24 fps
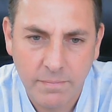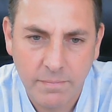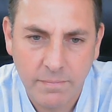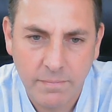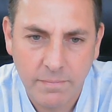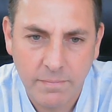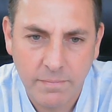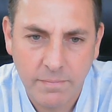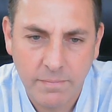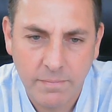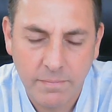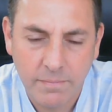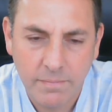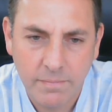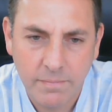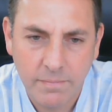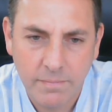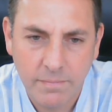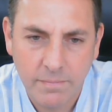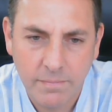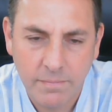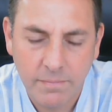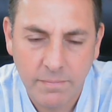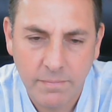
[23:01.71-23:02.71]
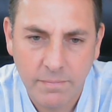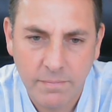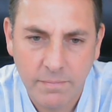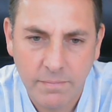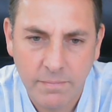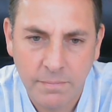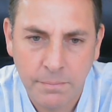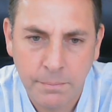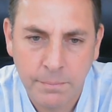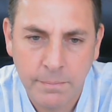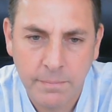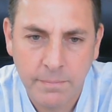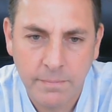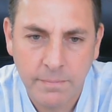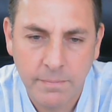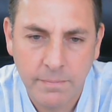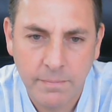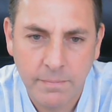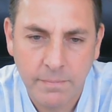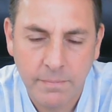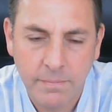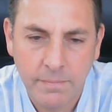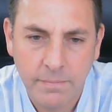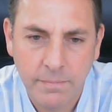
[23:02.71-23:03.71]

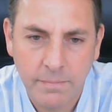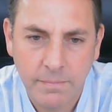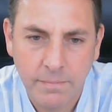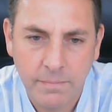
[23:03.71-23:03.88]
No words are spoken by the person on screen.